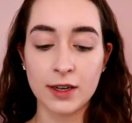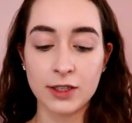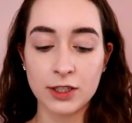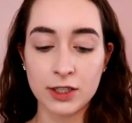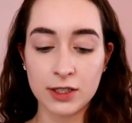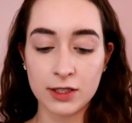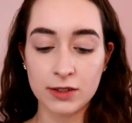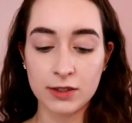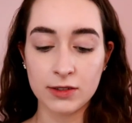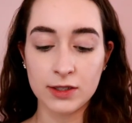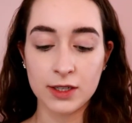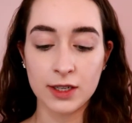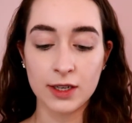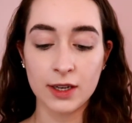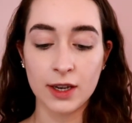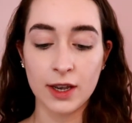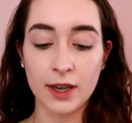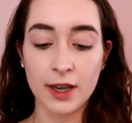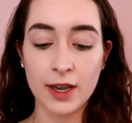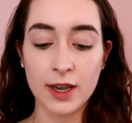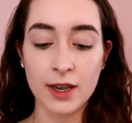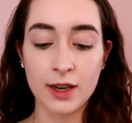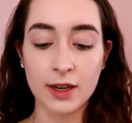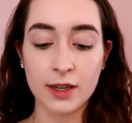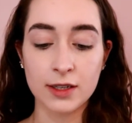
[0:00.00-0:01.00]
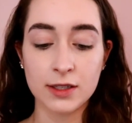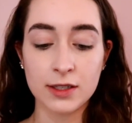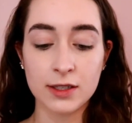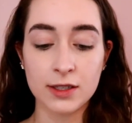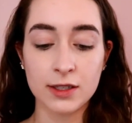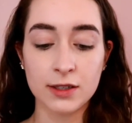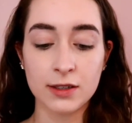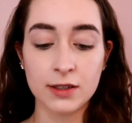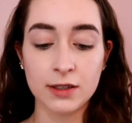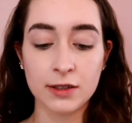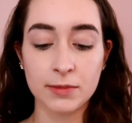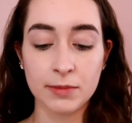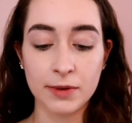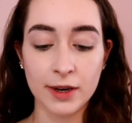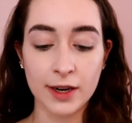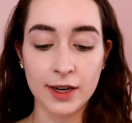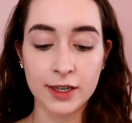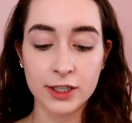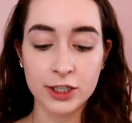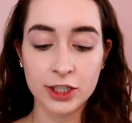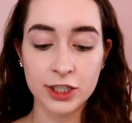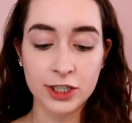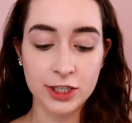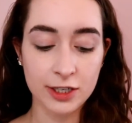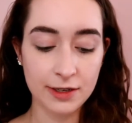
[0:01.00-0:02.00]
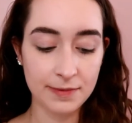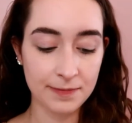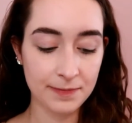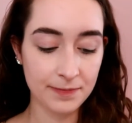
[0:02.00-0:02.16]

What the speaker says: just using a concealer brush,